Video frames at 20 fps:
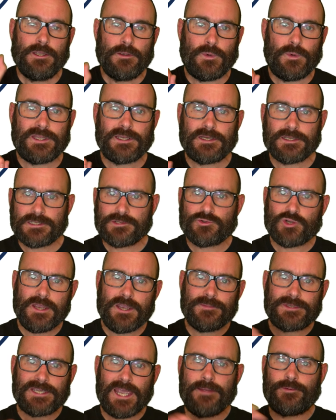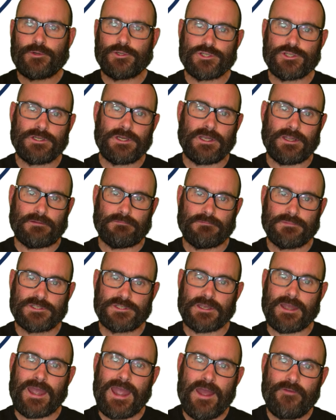We did a stream table join,
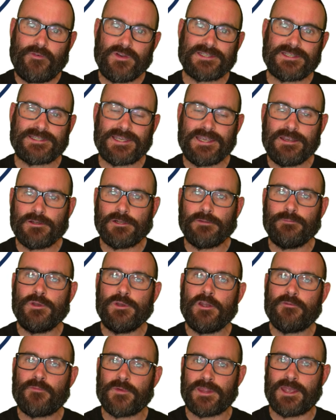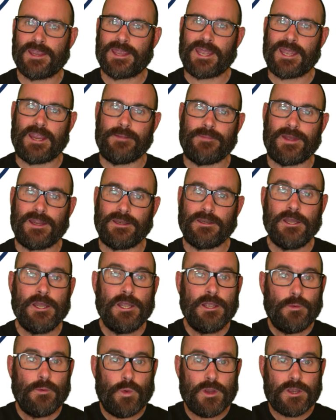so that every single movement that came in,
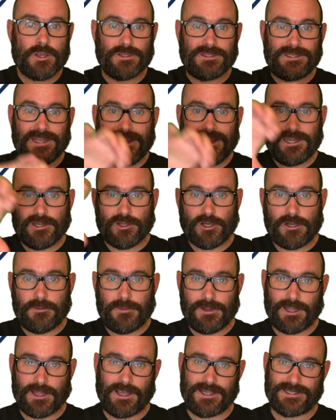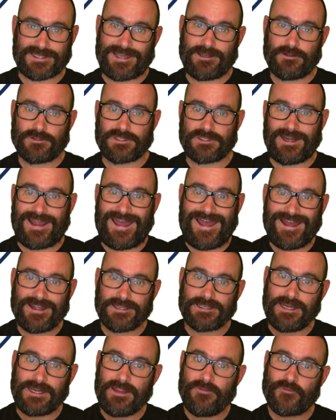we could denormalize out and
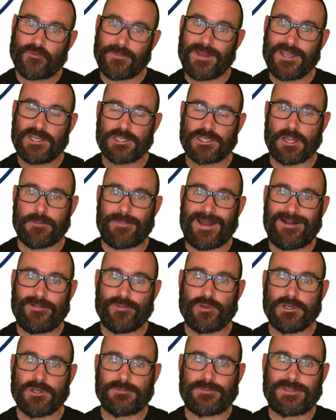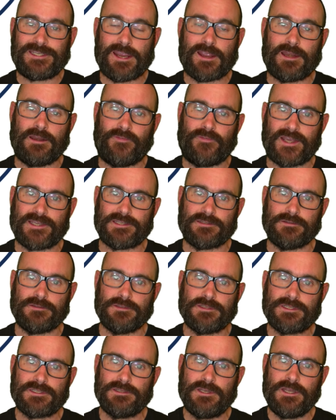add in information about those particular
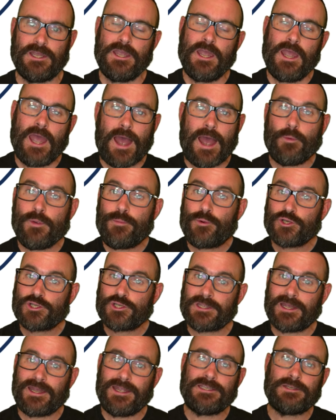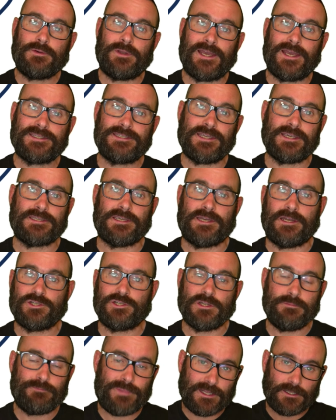vessels. And we pushed that into
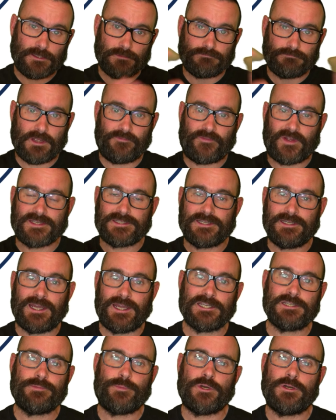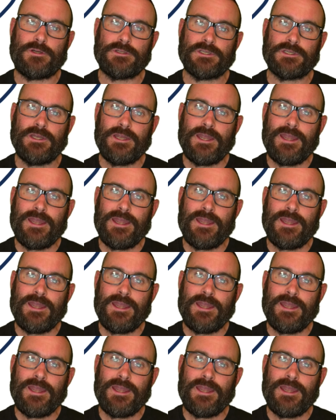Elasticsearch and built a fancy dashboard.